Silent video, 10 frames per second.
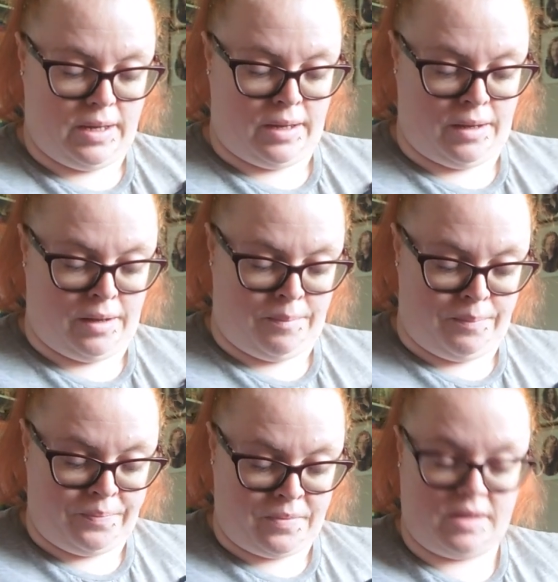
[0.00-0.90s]
like
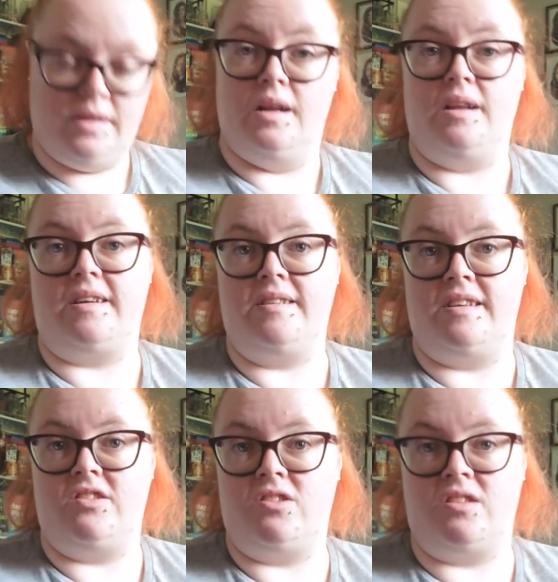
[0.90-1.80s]
I said,
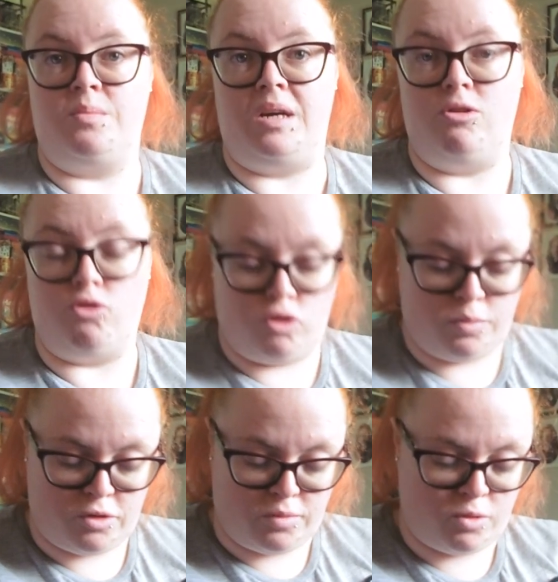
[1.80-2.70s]
it's just going to be a little crop
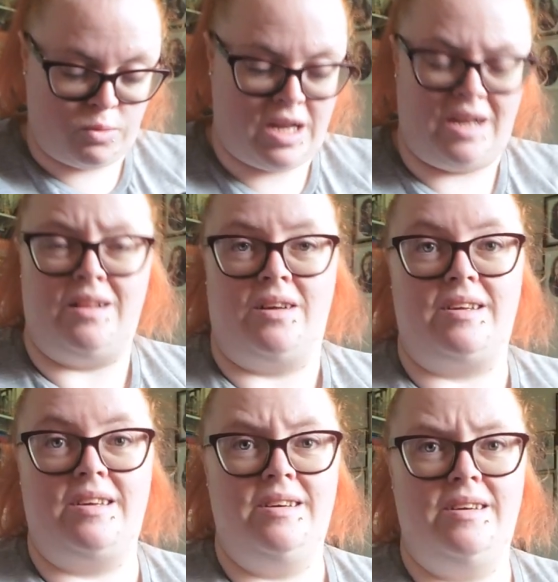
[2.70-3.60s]
top to wear
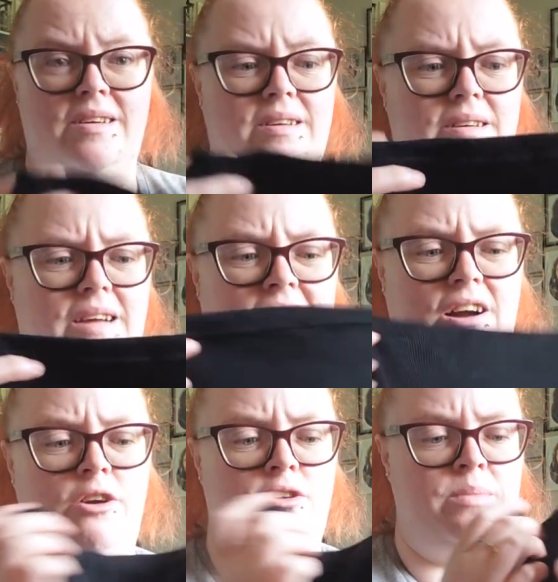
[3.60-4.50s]
like at
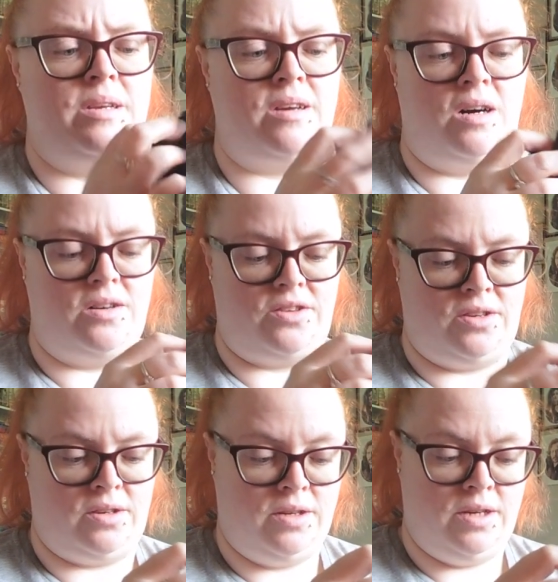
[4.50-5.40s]
home in the
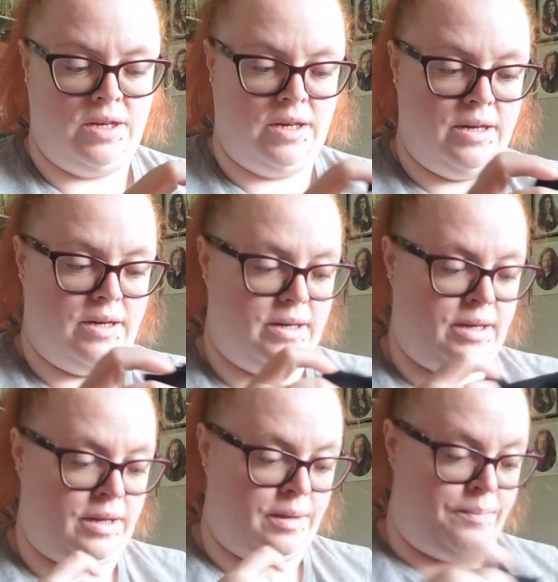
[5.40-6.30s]
garden.
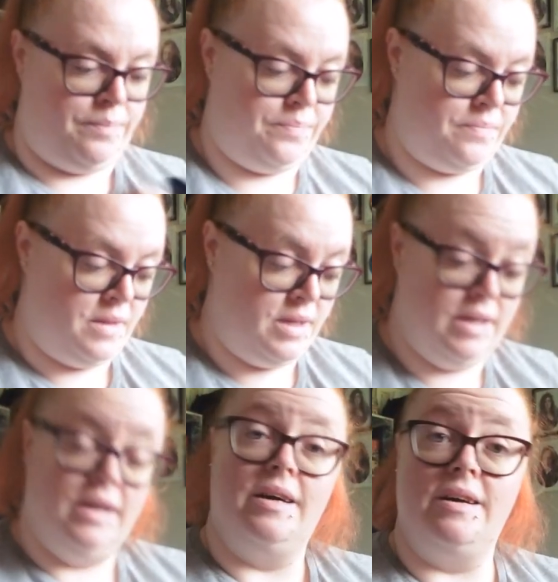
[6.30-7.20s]

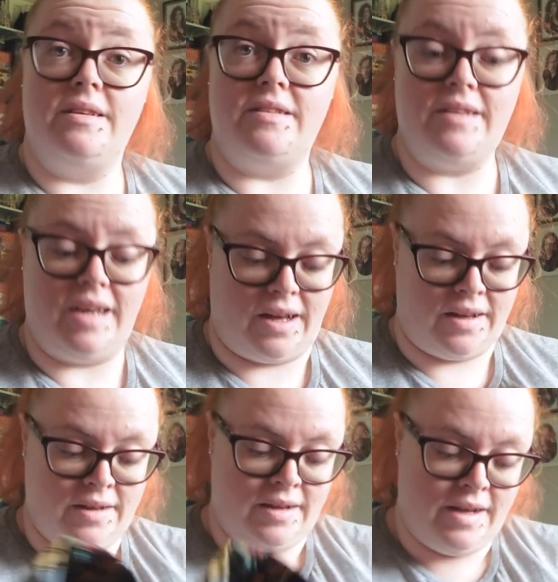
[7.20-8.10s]
So yeah,
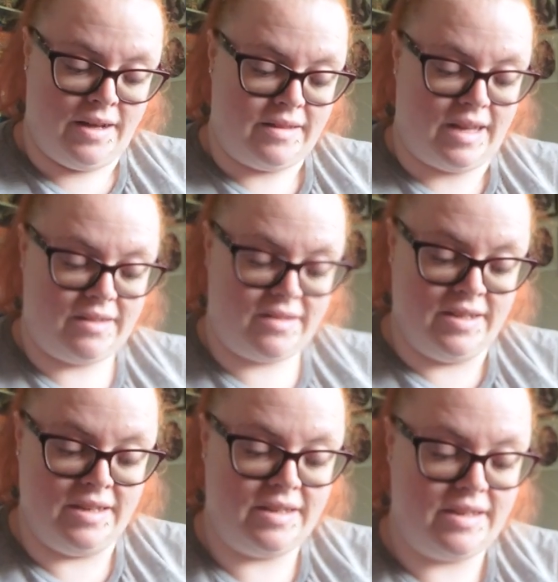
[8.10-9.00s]
that's
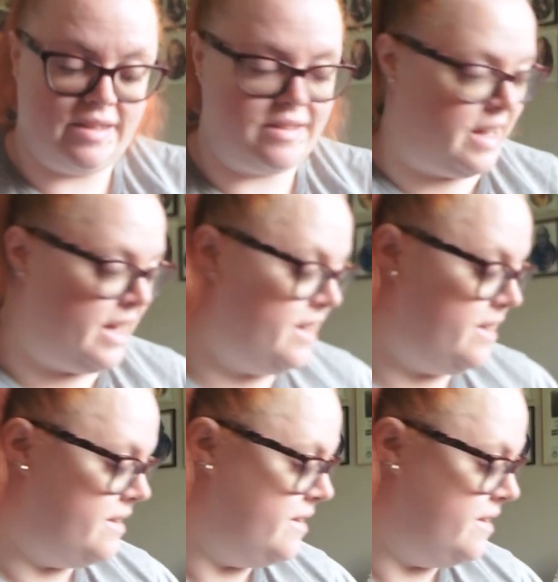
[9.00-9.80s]
is that.